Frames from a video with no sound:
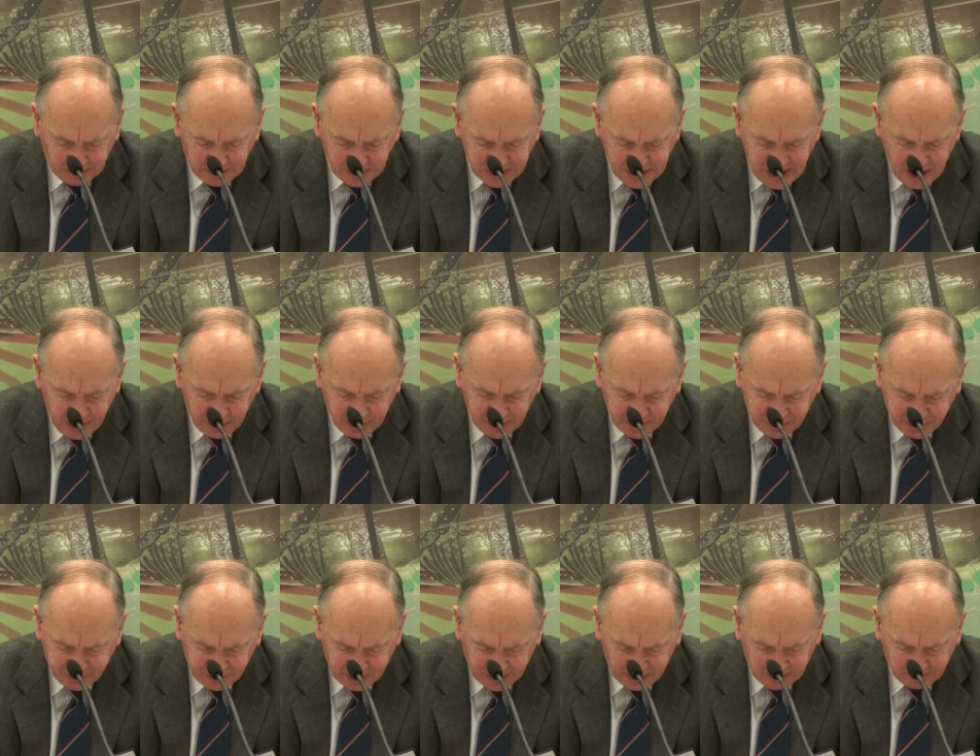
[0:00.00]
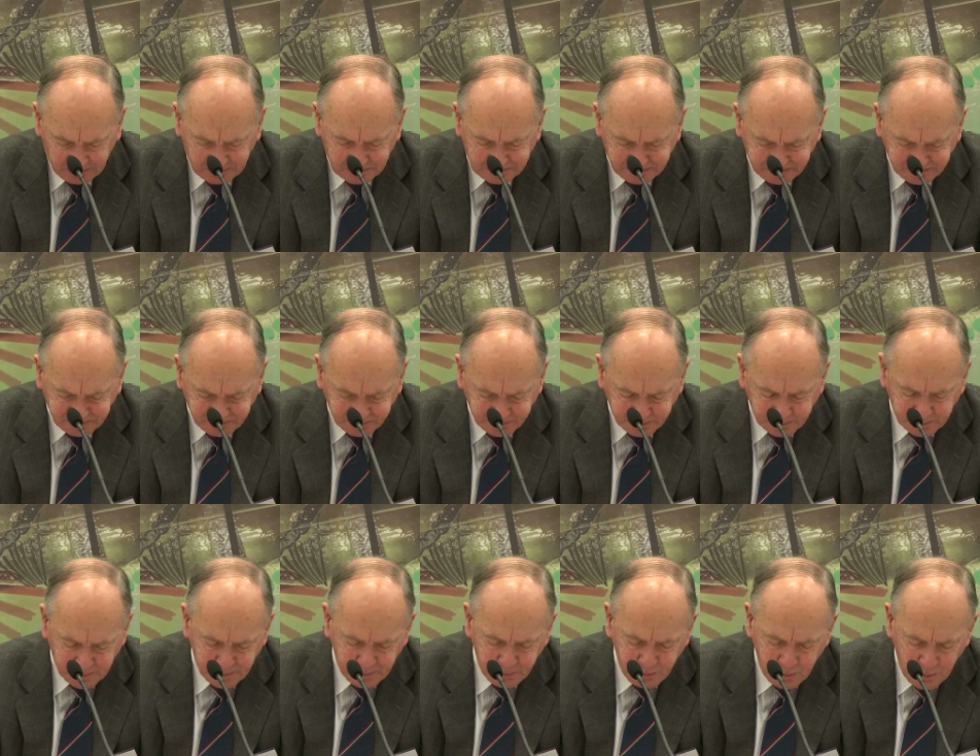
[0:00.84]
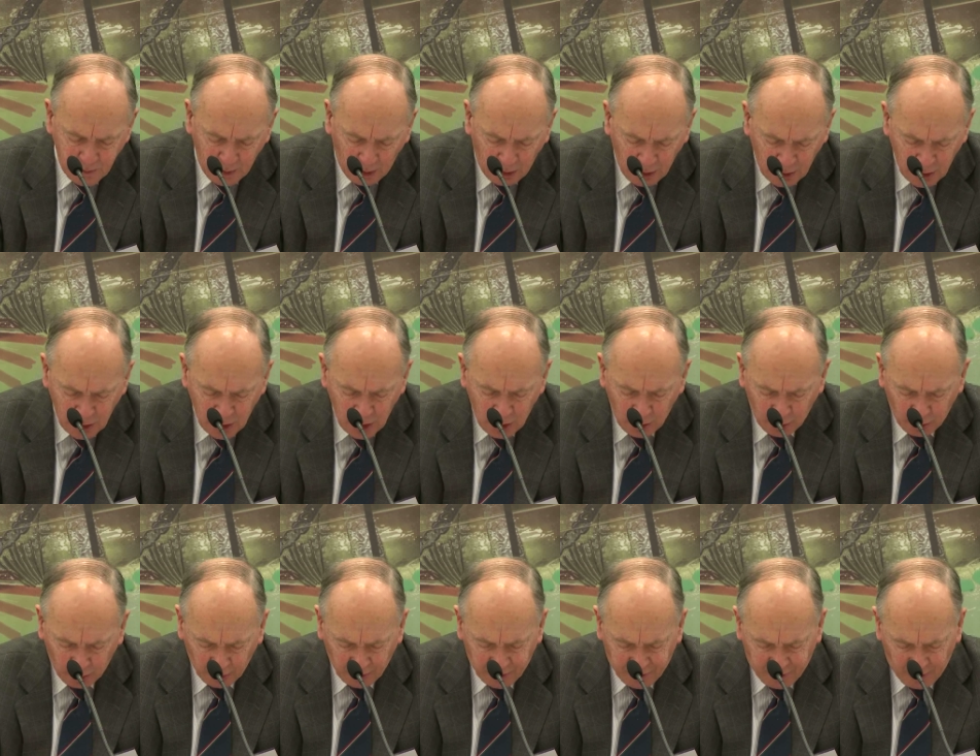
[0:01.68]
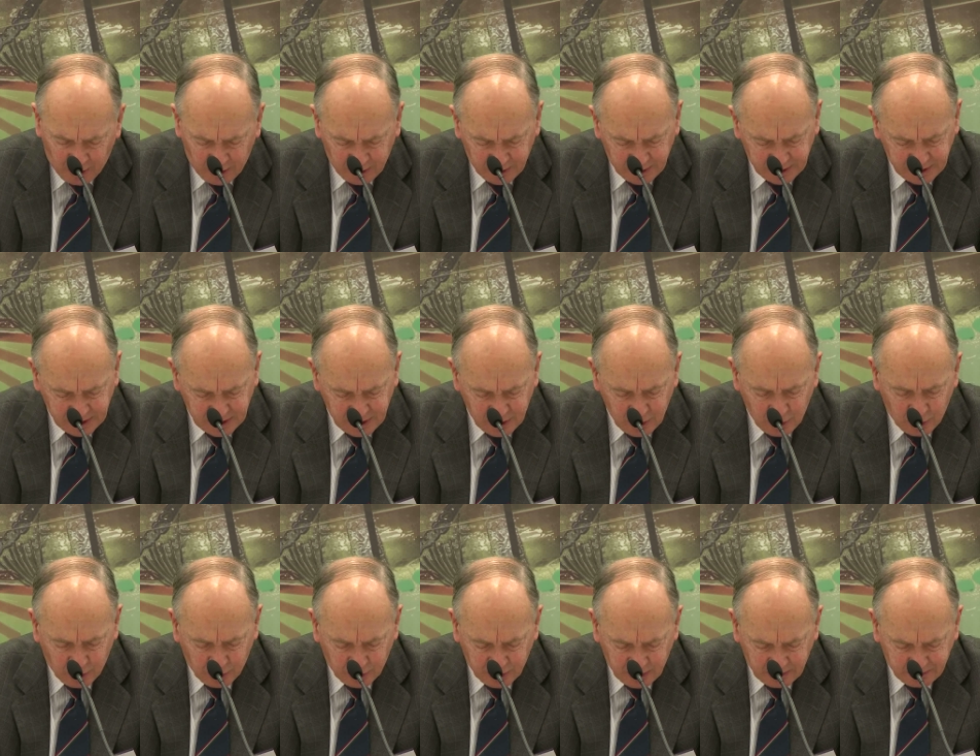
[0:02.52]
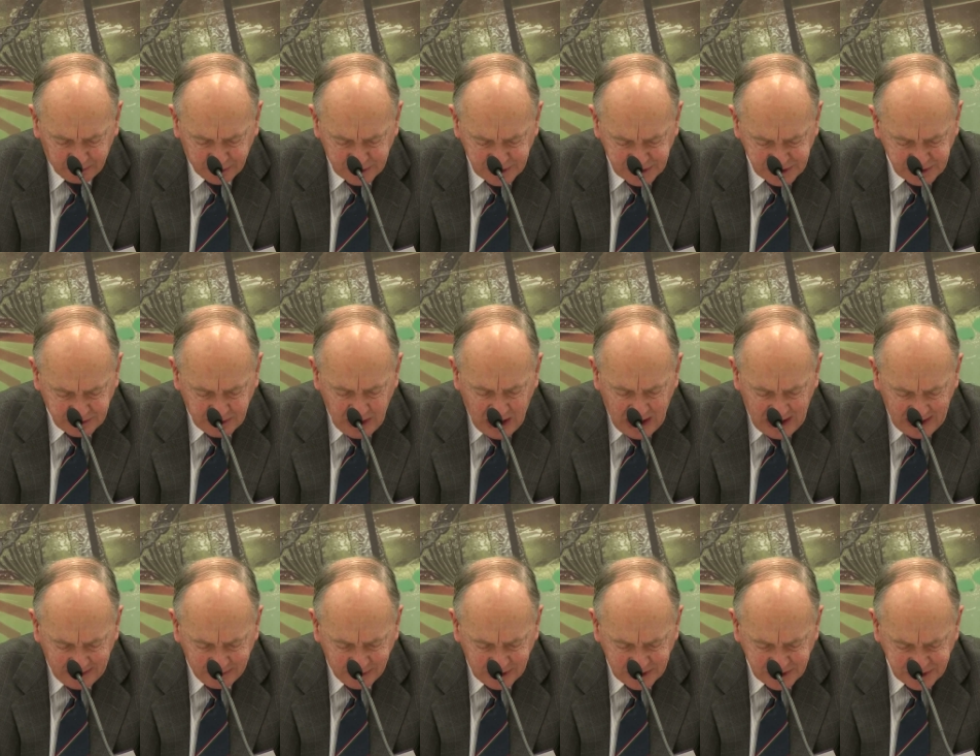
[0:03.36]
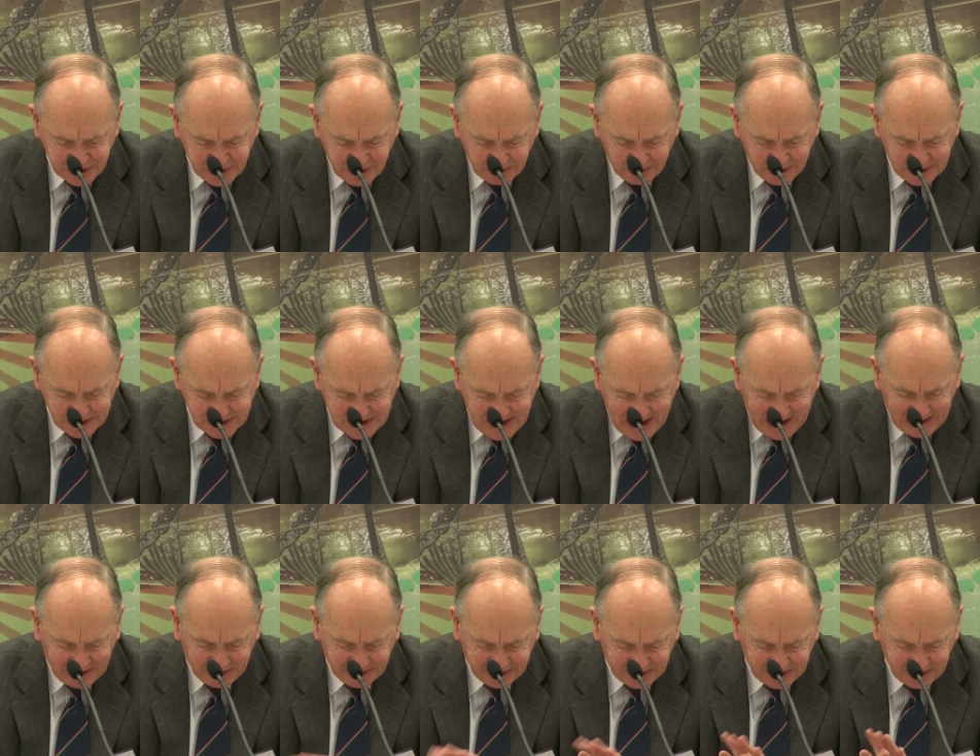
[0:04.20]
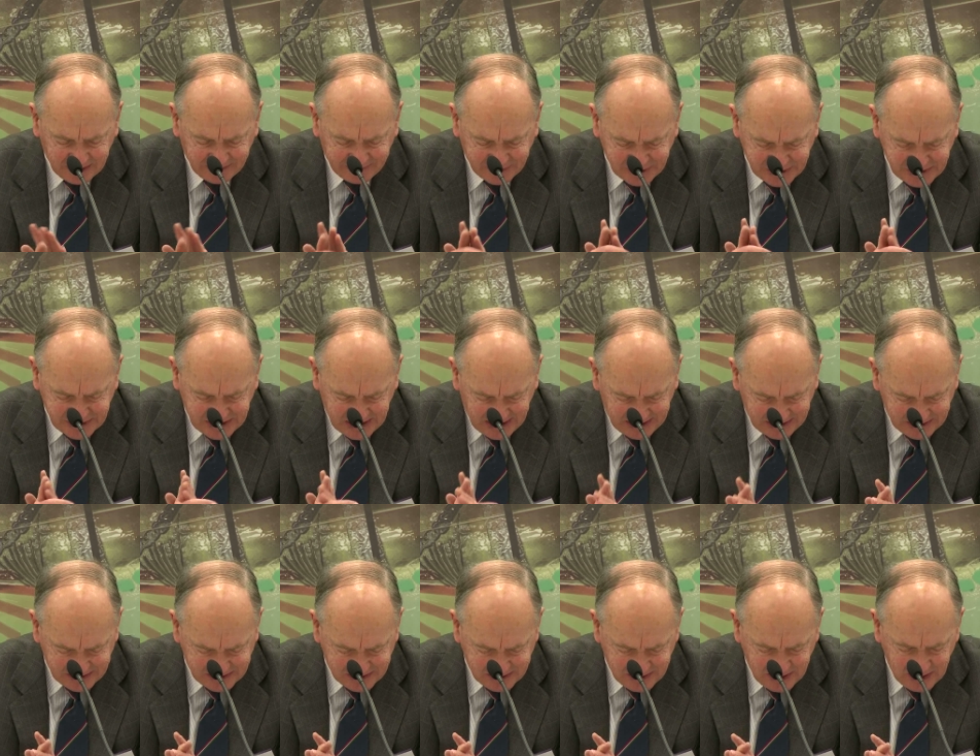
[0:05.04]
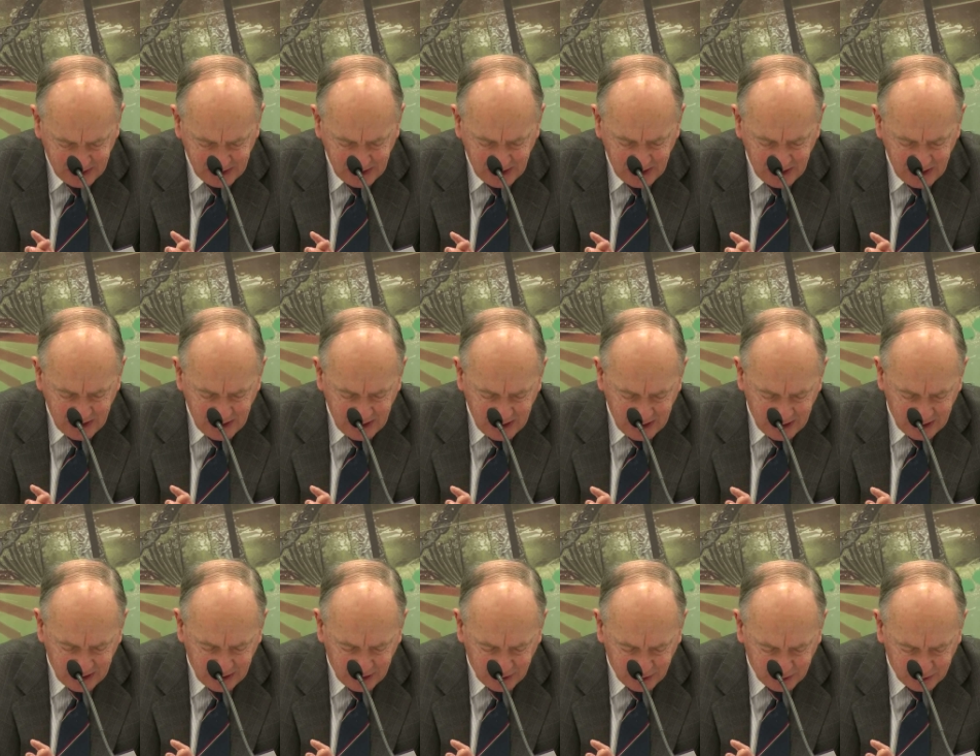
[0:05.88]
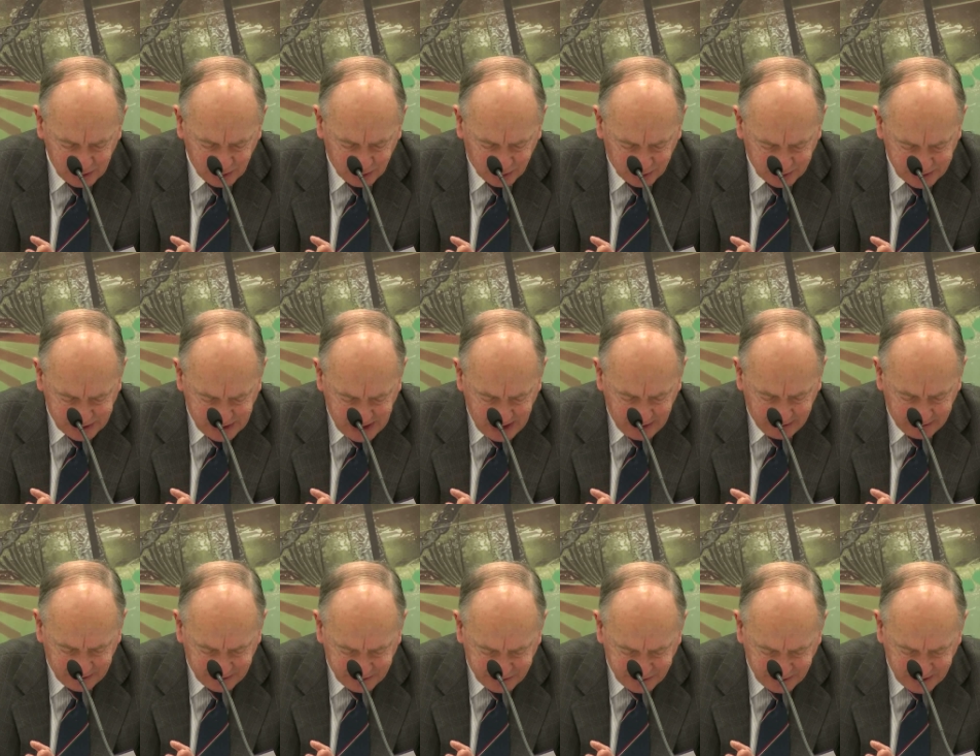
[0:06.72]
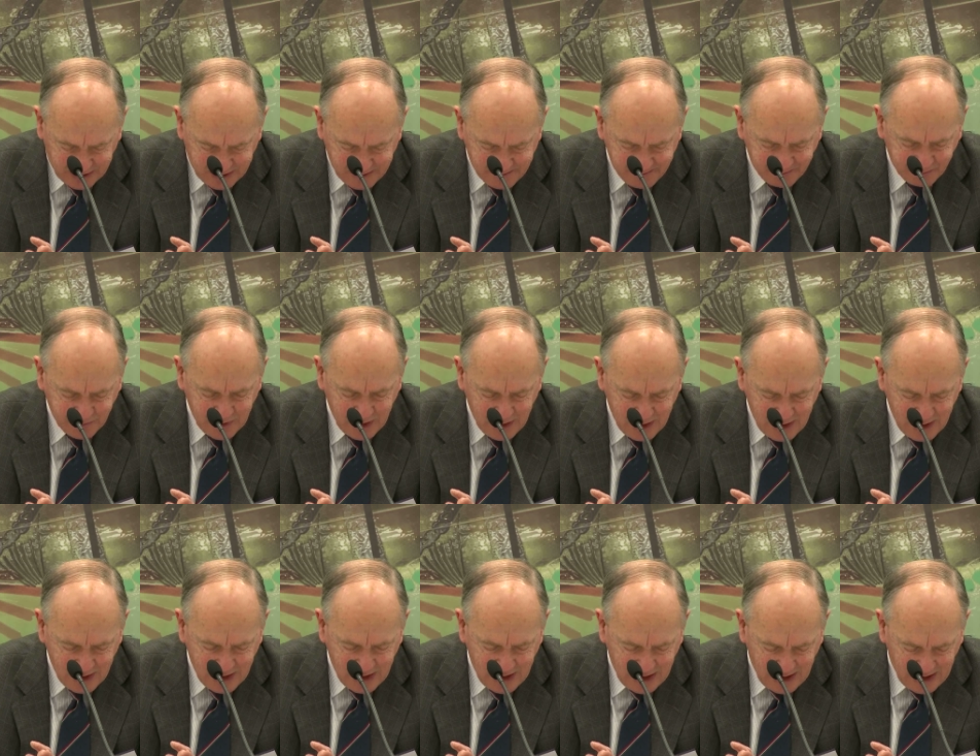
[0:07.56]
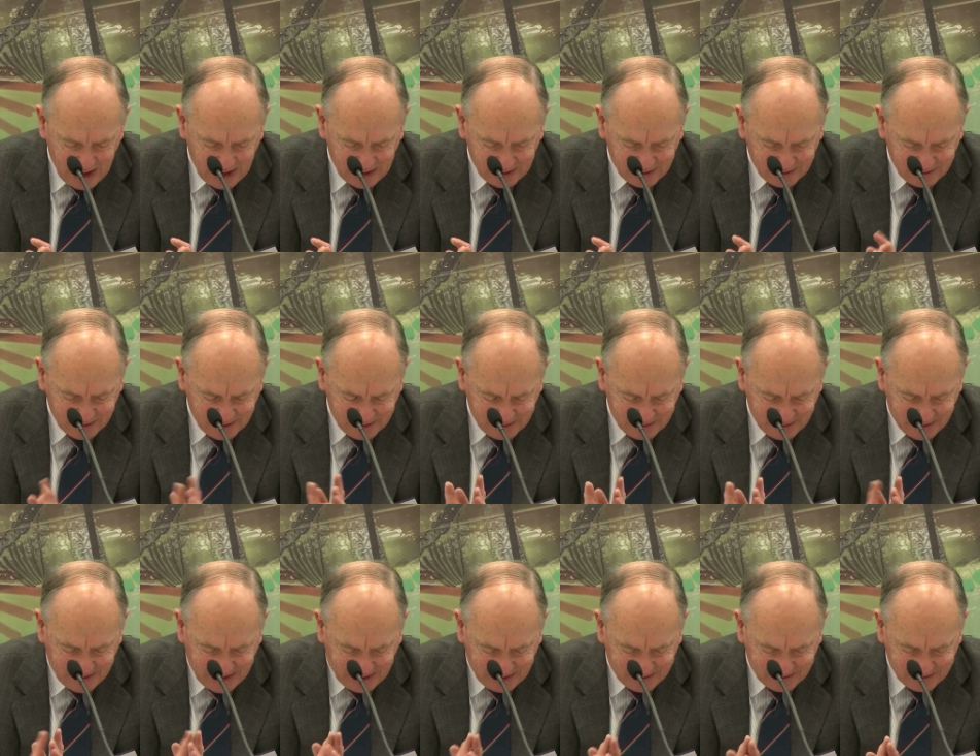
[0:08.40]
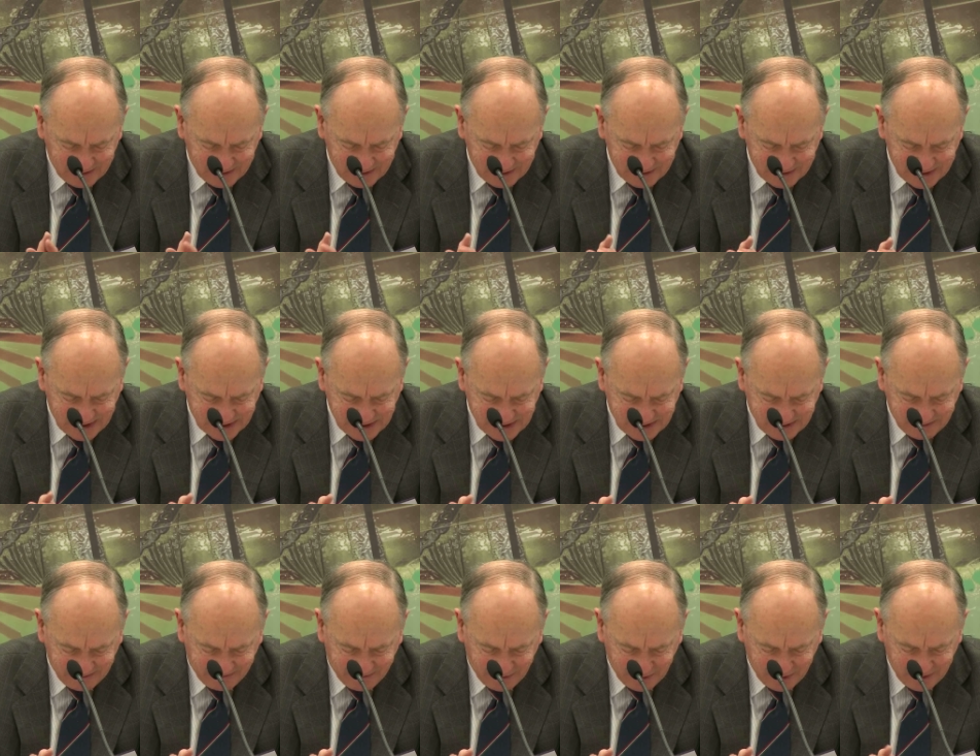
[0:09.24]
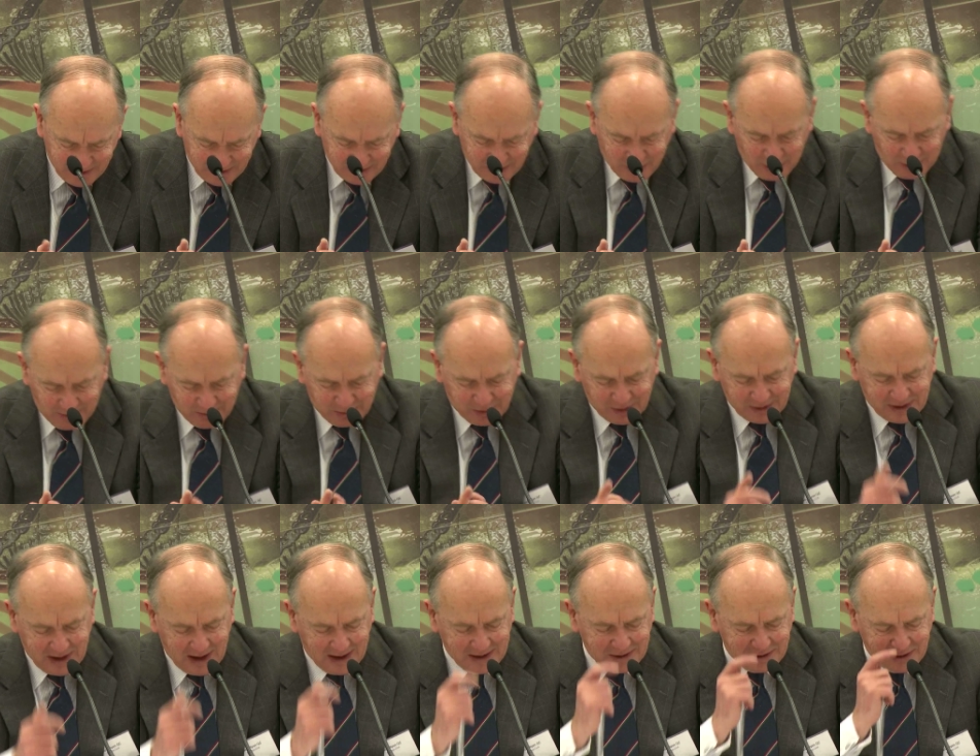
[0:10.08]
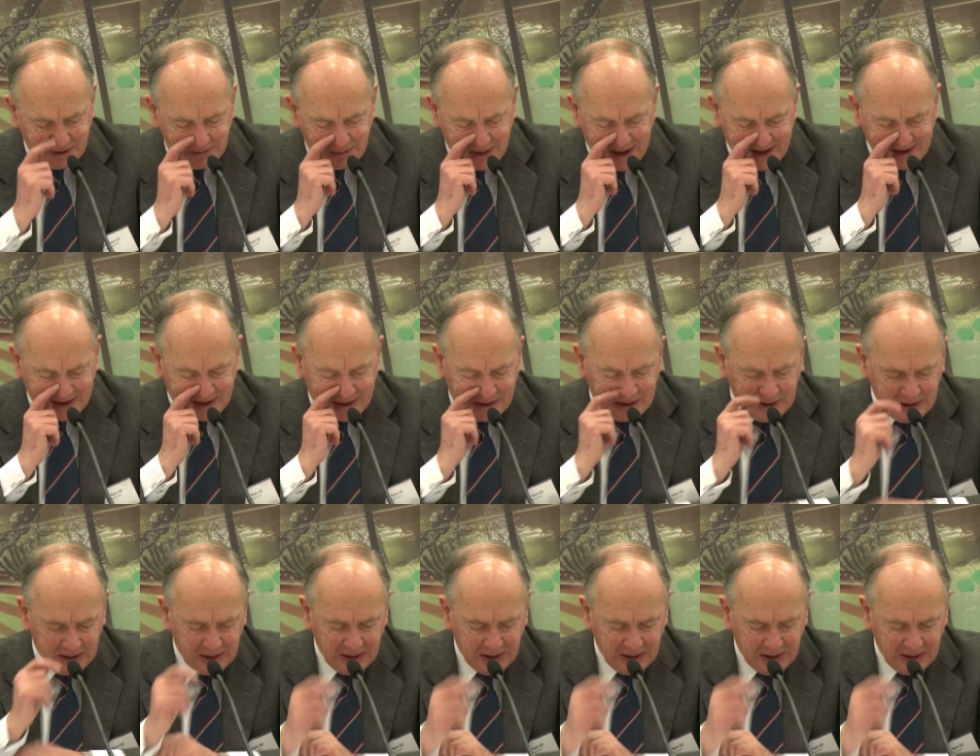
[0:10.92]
territory, authority, or a prescribed instrumentality of a state or territory. And then, just to further complicate the matter,